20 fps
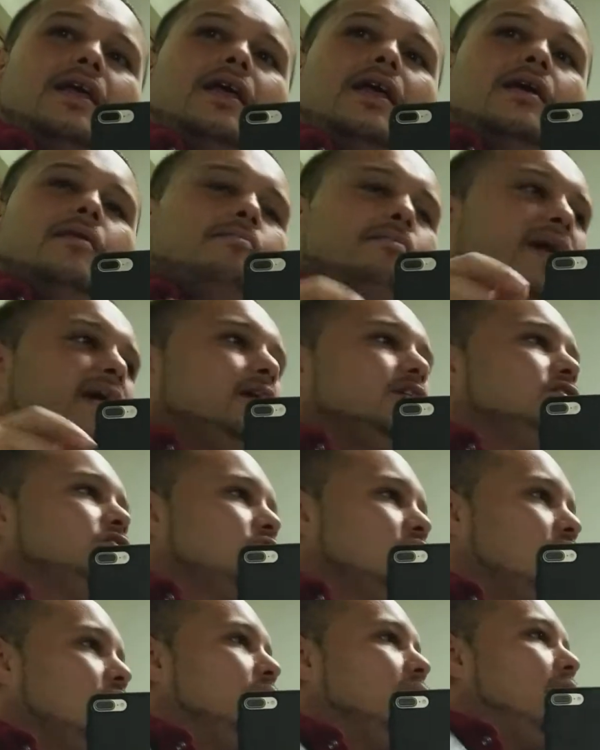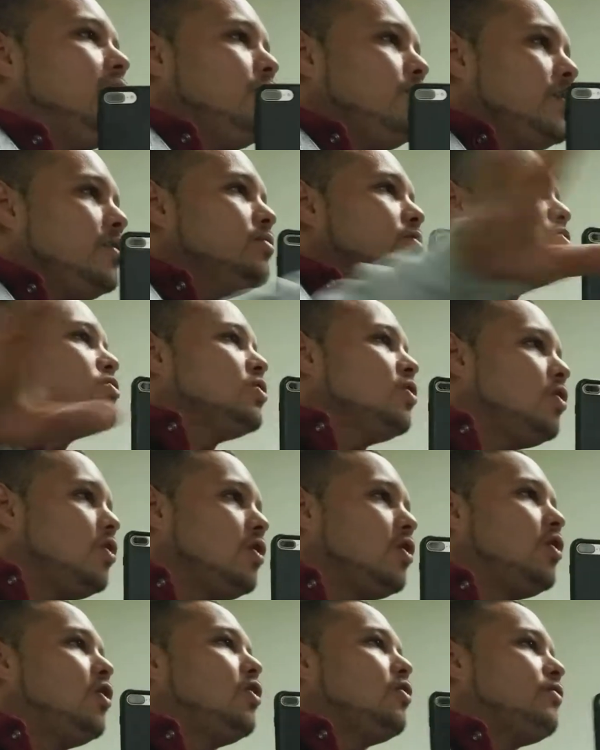and made sure that we was all
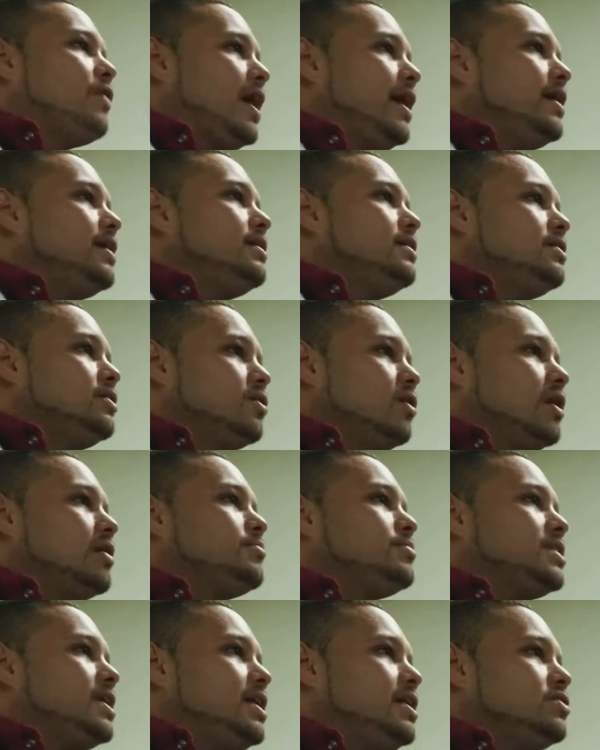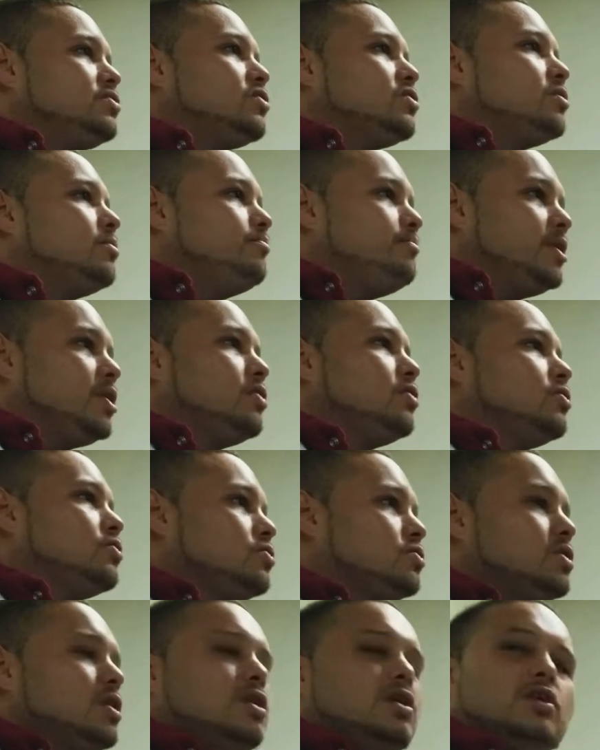right. You know what I'm saying? So the
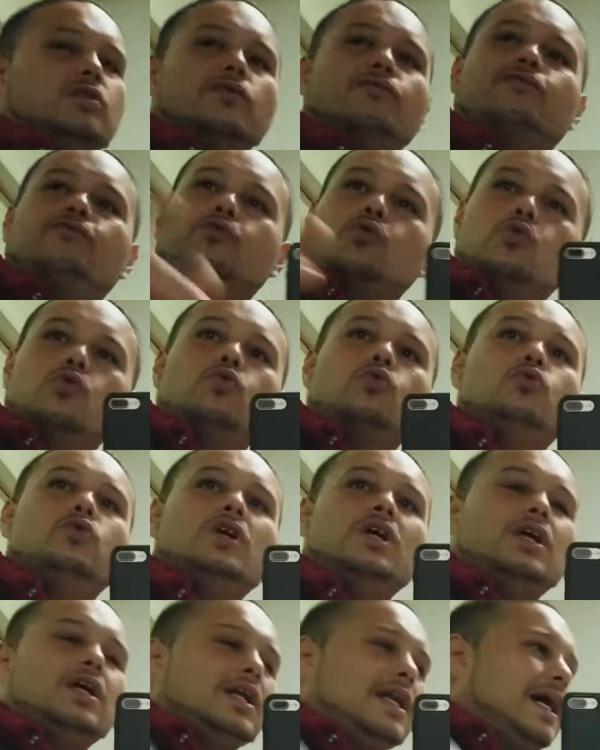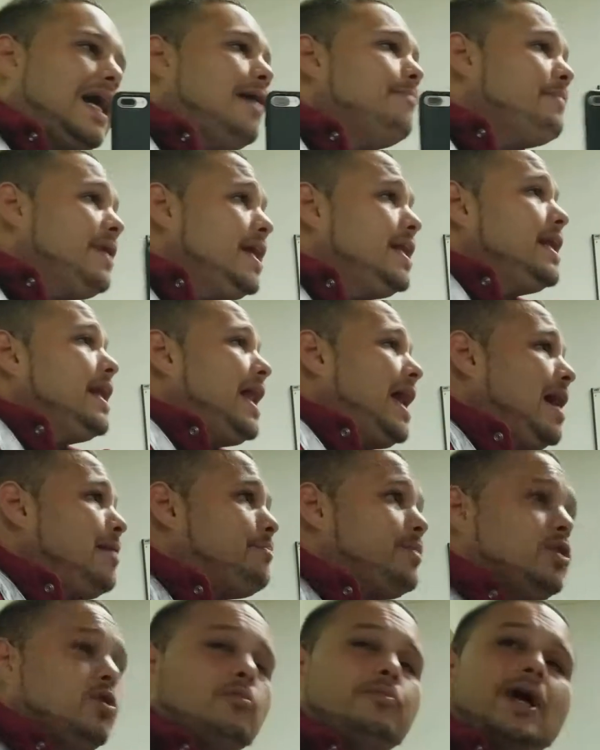bills, food, like I made it
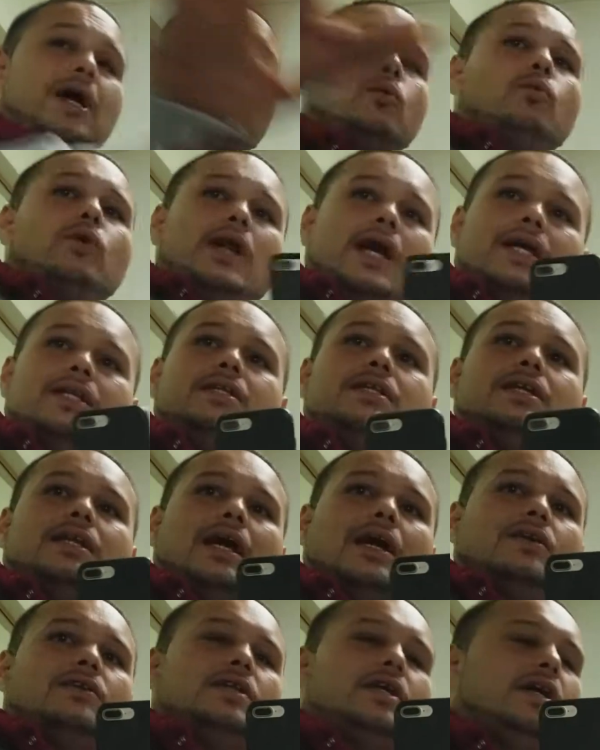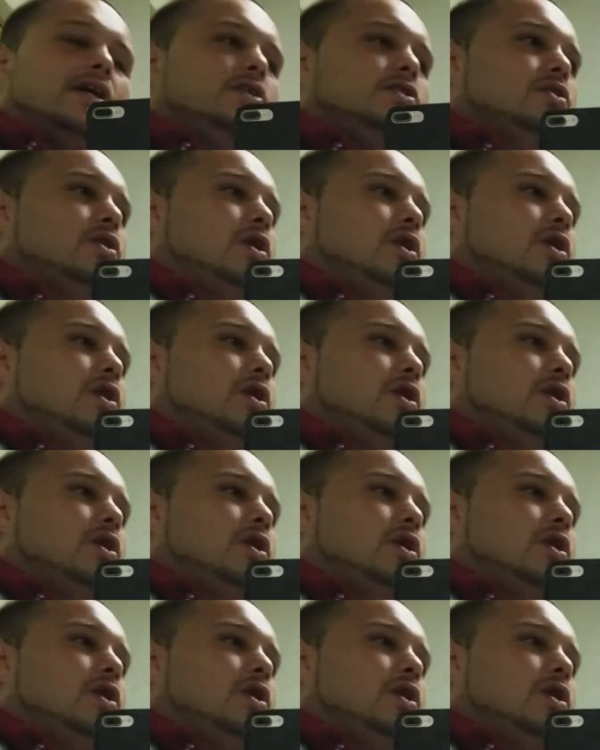happen no matter what I did out there,